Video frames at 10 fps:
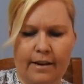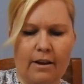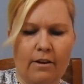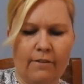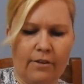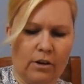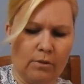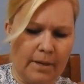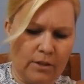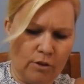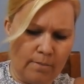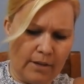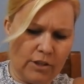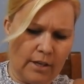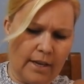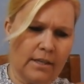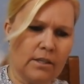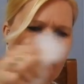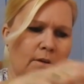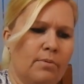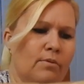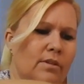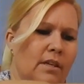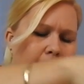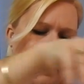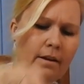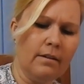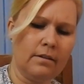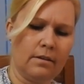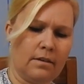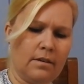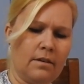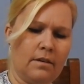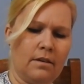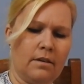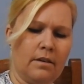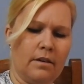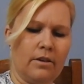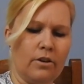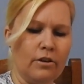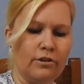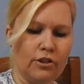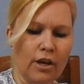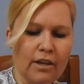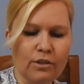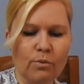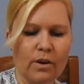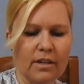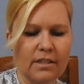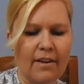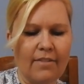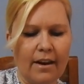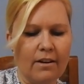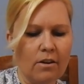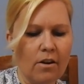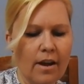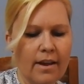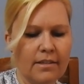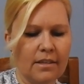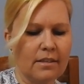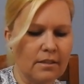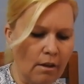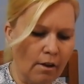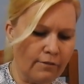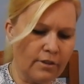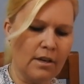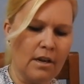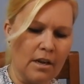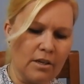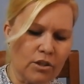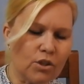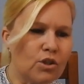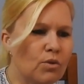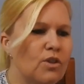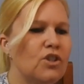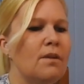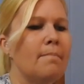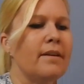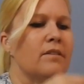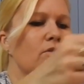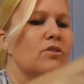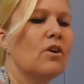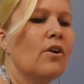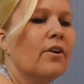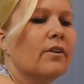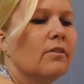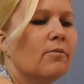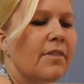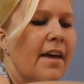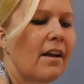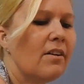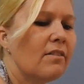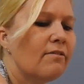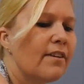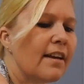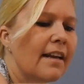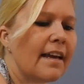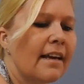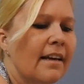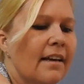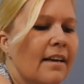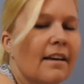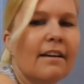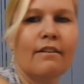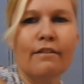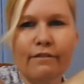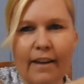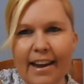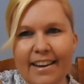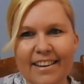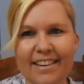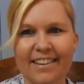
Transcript: Now I've got a little bit too much in there, so I'm going to pull some out. You just want it to have that nice, soft, squishy muscle tone without feeling fake.